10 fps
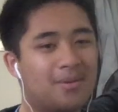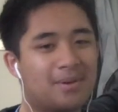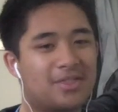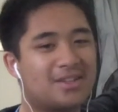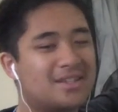but
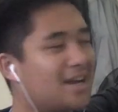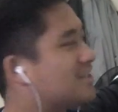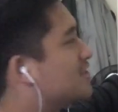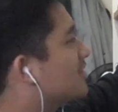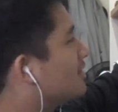this
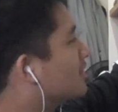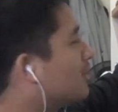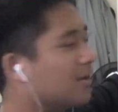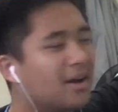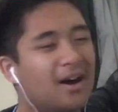actually, no,
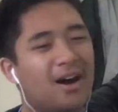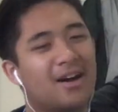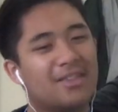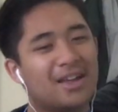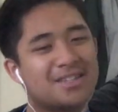
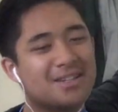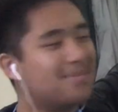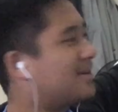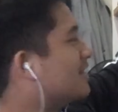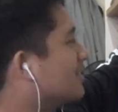that's an
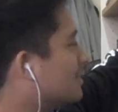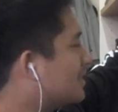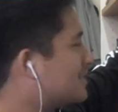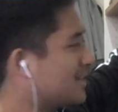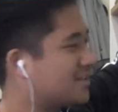opinion.
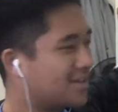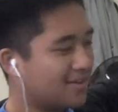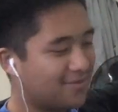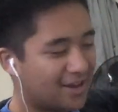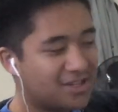This actually
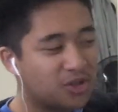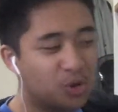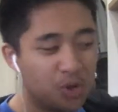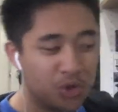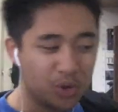conveys
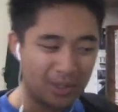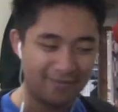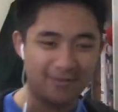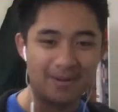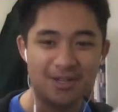crucial
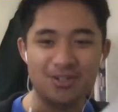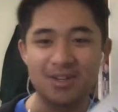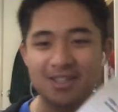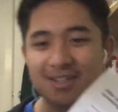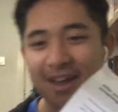information.
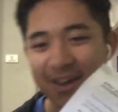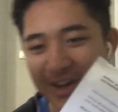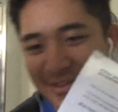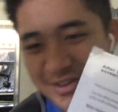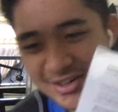It's a
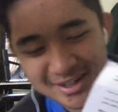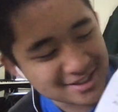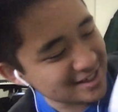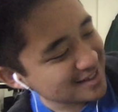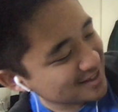COVID
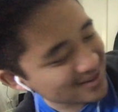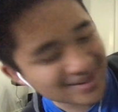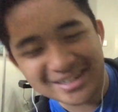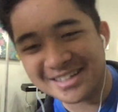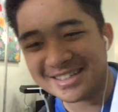nineteen
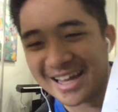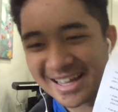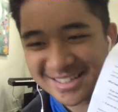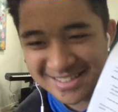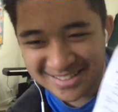screening
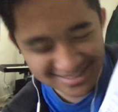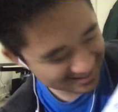test.